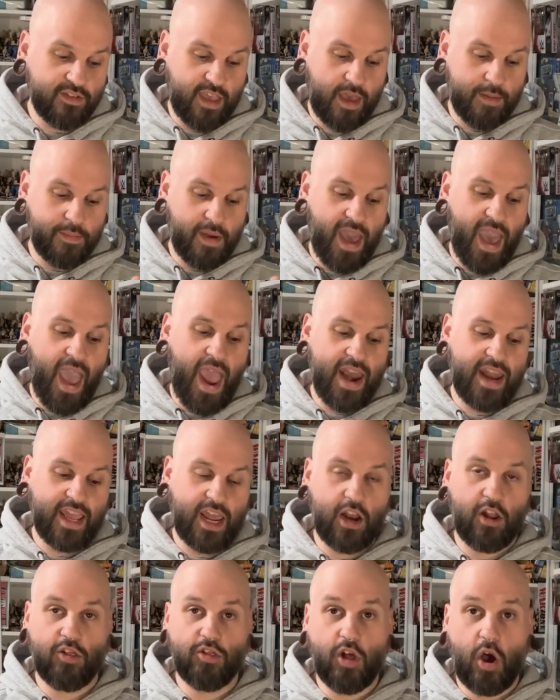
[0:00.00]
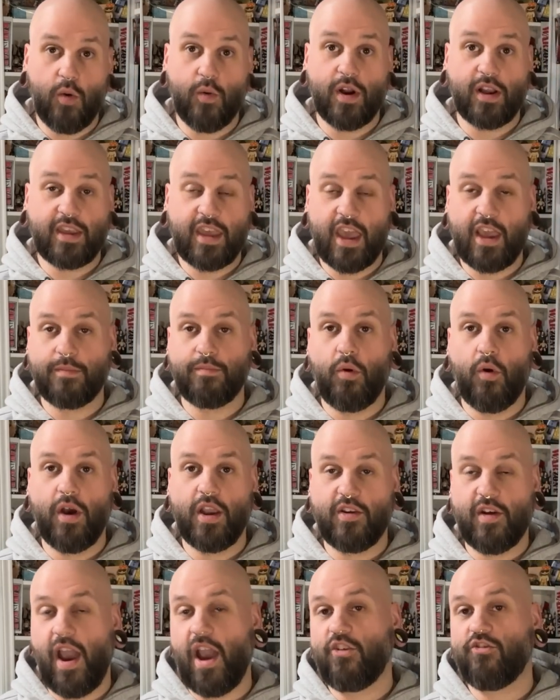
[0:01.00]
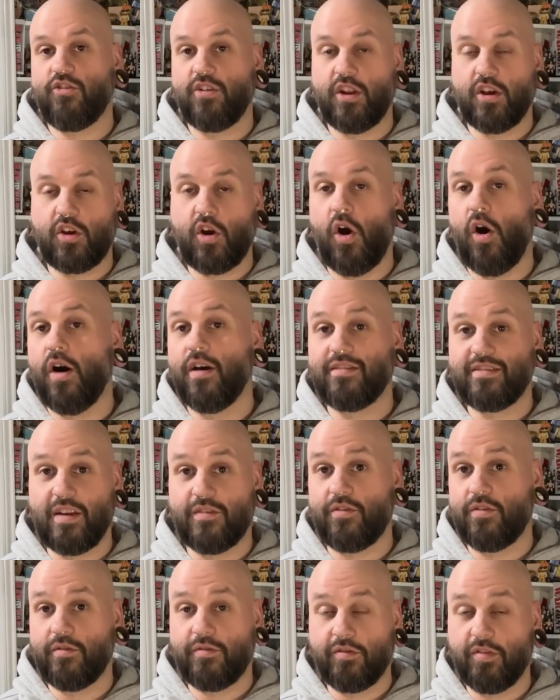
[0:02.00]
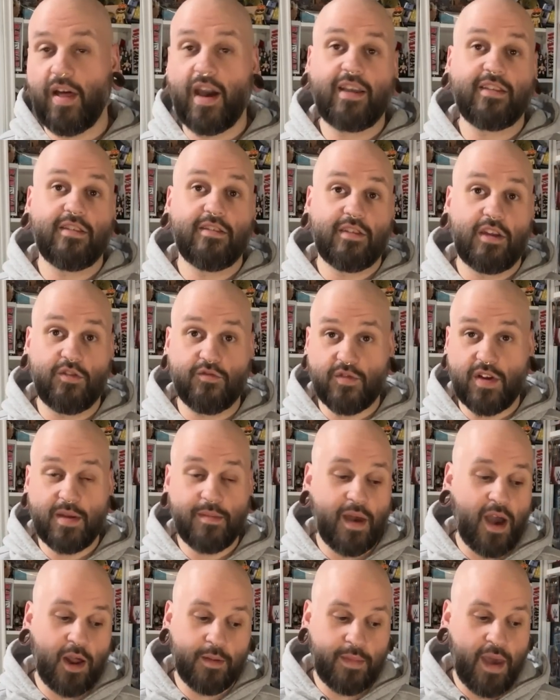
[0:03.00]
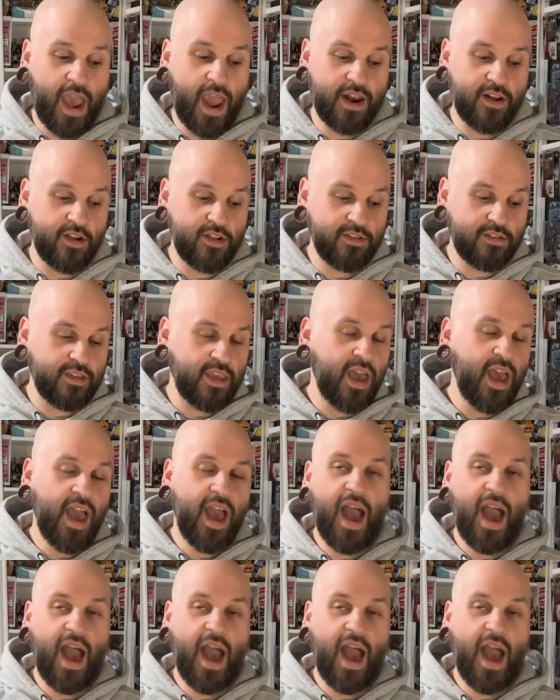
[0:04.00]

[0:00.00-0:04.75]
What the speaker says: is that by adding in a lower kick point, you're actually going to cause different flexes and rebound patterns.